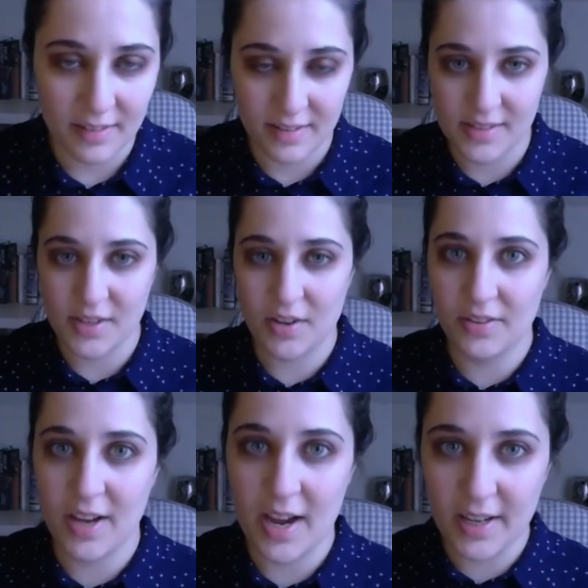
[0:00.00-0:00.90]
So
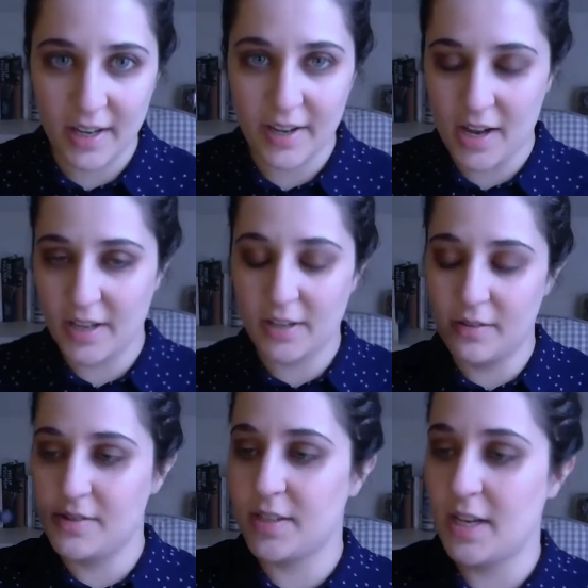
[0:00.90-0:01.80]
the eyeliner I
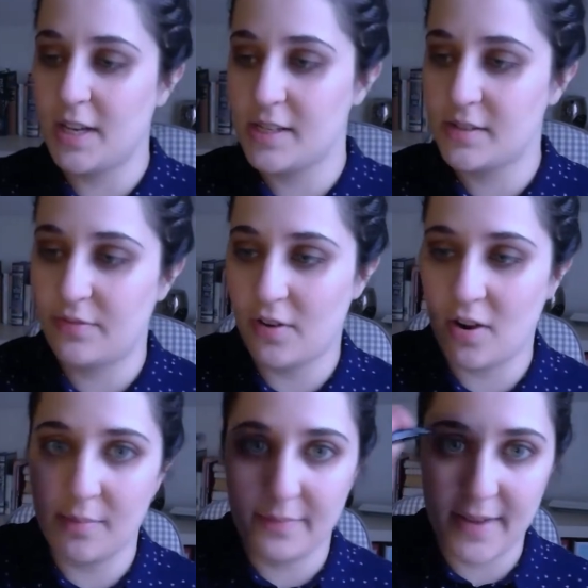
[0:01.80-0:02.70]
use is
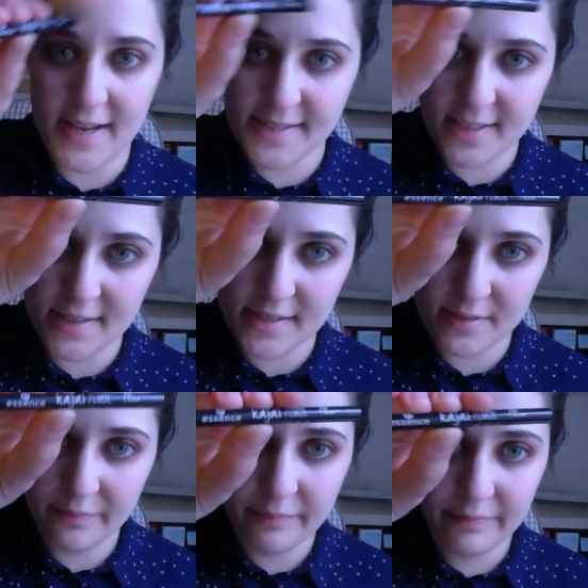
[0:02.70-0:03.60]
from Essence,
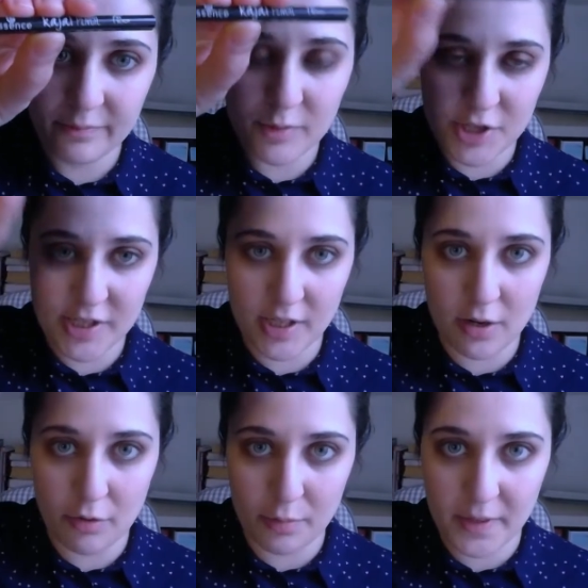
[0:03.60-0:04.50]
which is a
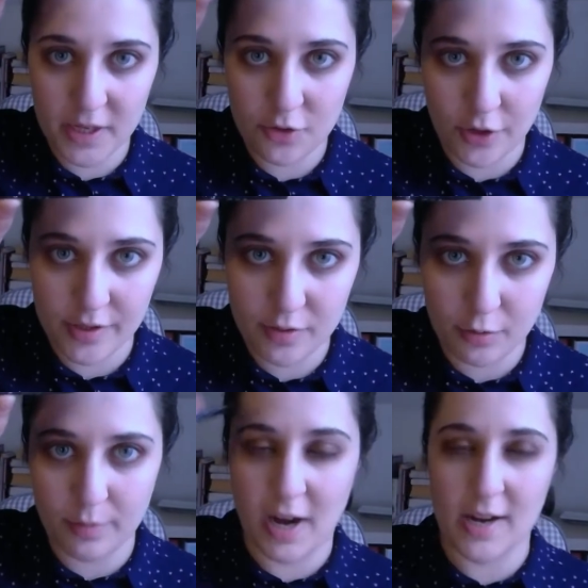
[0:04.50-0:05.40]
European drugstore
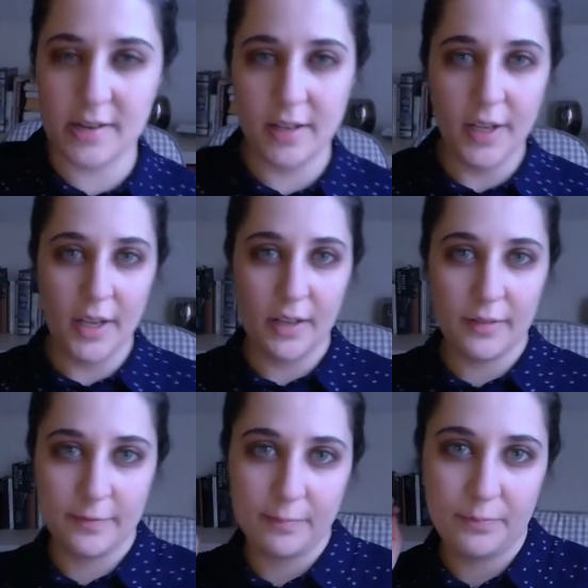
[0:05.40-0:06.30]
brand
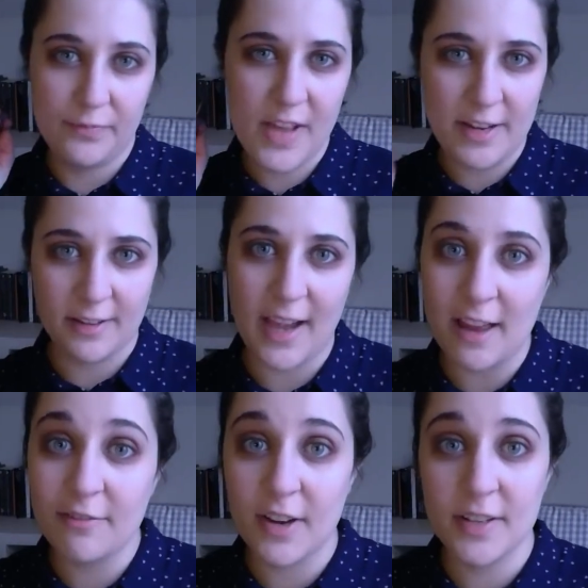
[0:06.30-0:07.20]
that you can
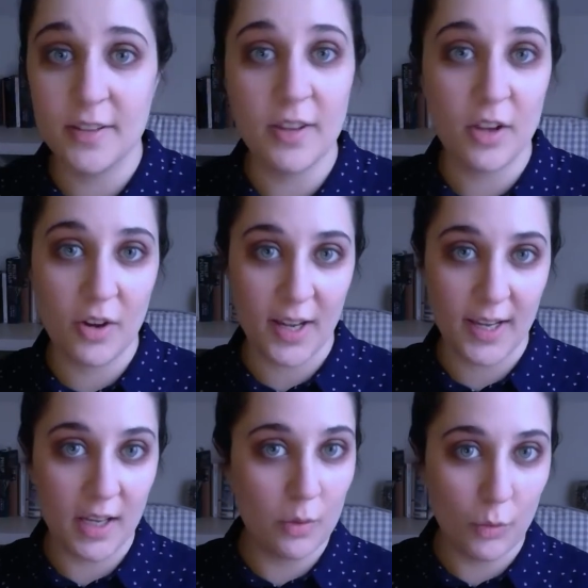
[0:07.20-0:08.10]
find in the UK
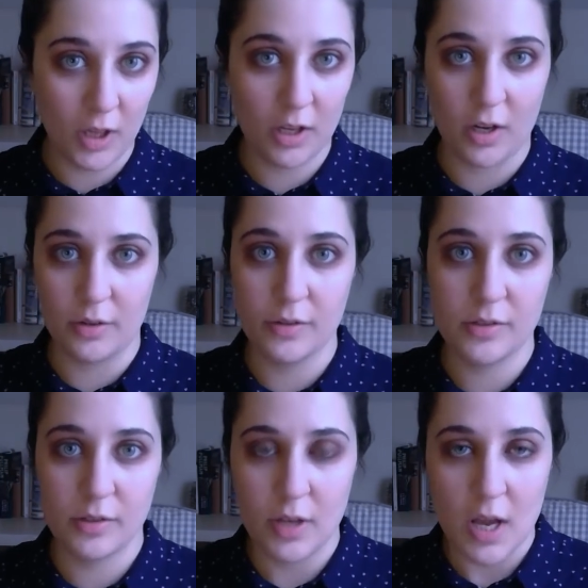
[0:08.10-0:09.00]
in
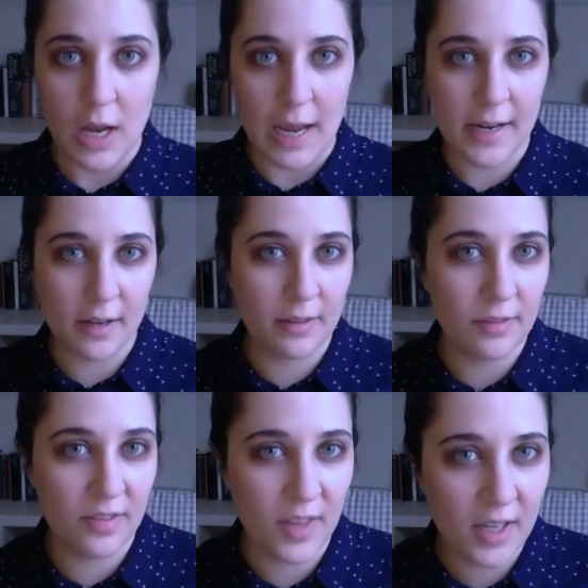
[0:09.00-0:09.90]
Wilko's. And I
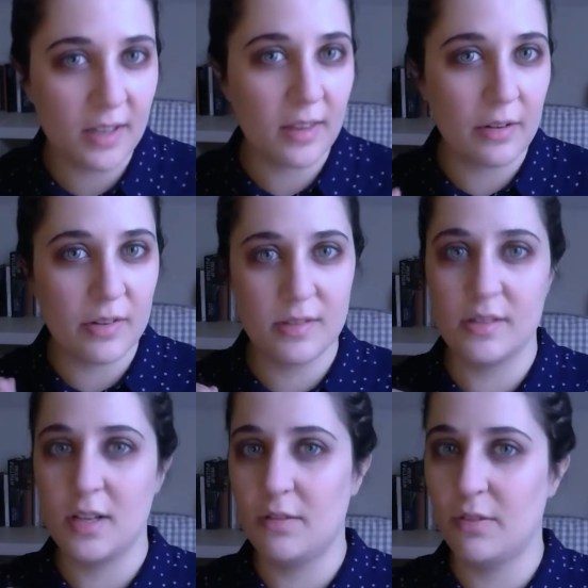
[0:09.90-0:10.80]
think there is
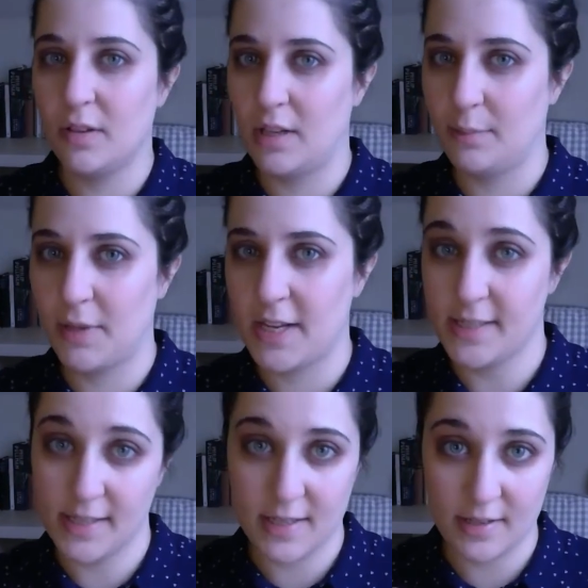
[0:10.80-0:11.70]
even a place
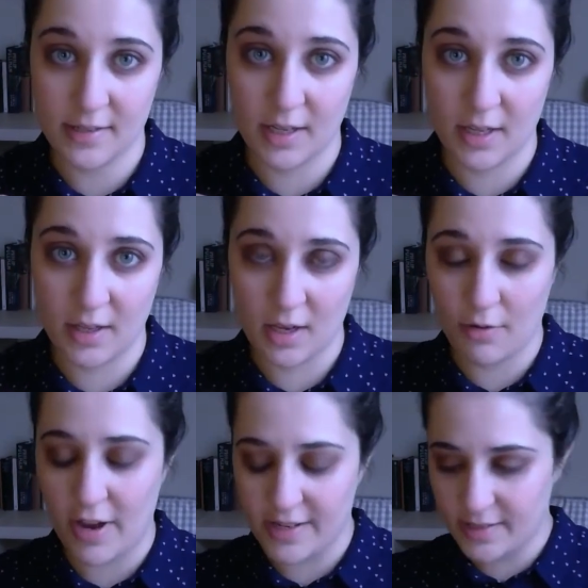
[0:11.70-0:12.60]
that sells it in the
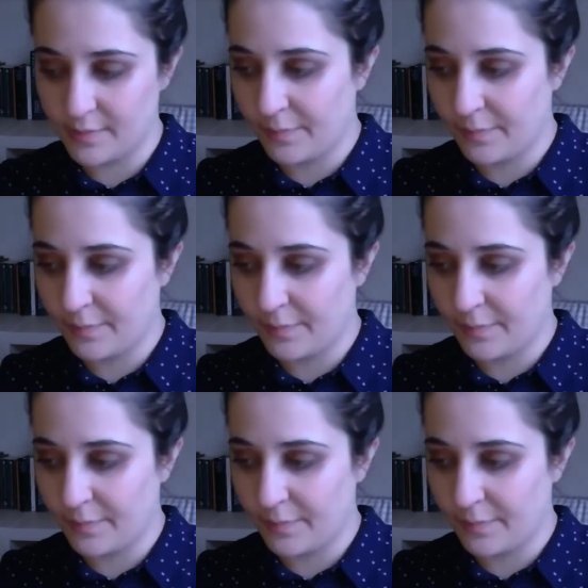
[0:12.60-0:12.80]
US.